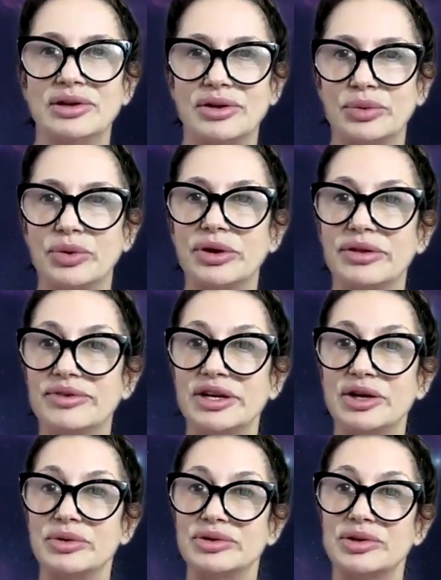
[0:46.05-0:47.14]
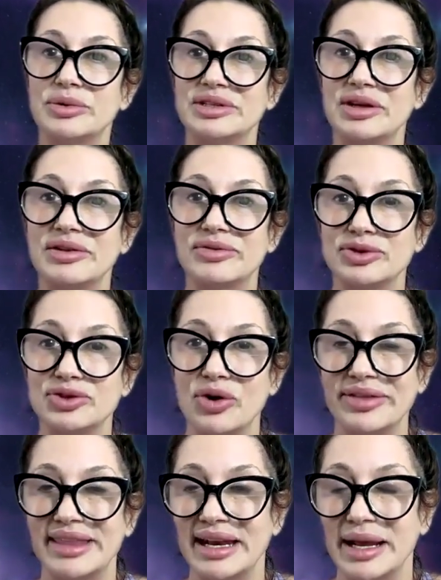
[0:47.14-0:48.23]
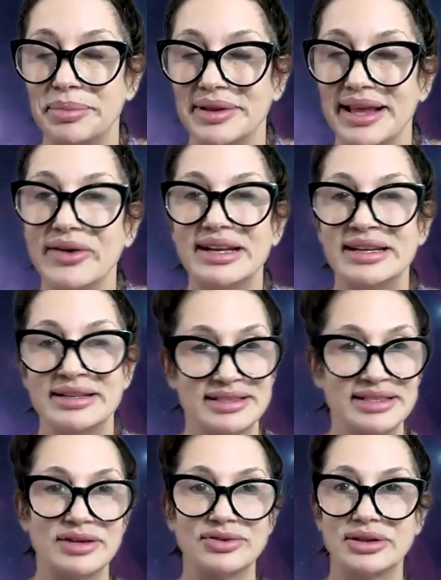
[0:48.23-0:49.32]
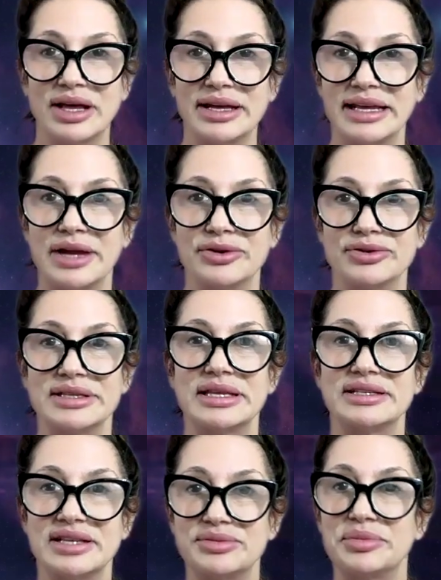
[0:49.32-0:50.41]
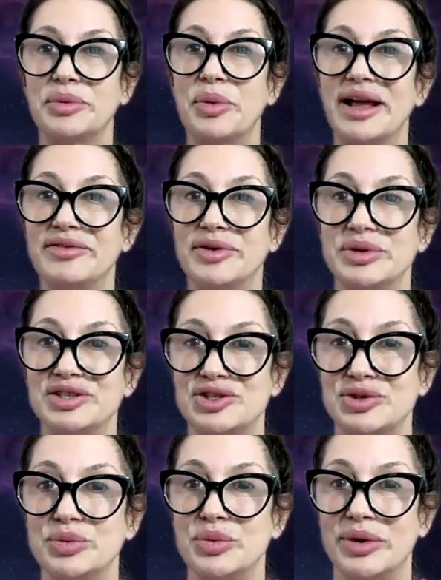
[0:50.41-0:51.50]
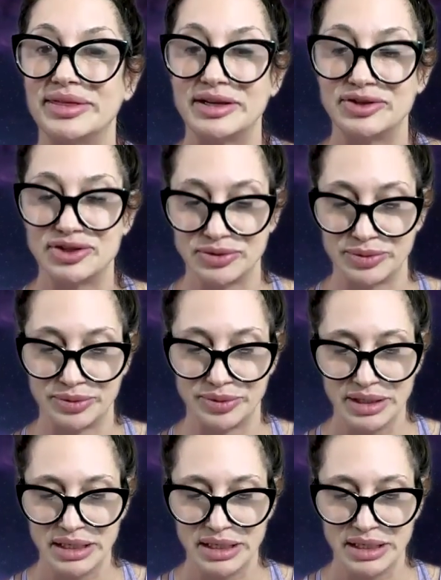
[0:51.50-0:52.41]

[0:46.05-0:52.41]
Now, the word of the video is always on the first card that I pull out, and it's the underlining energy that tells me why everyone's doing what they do.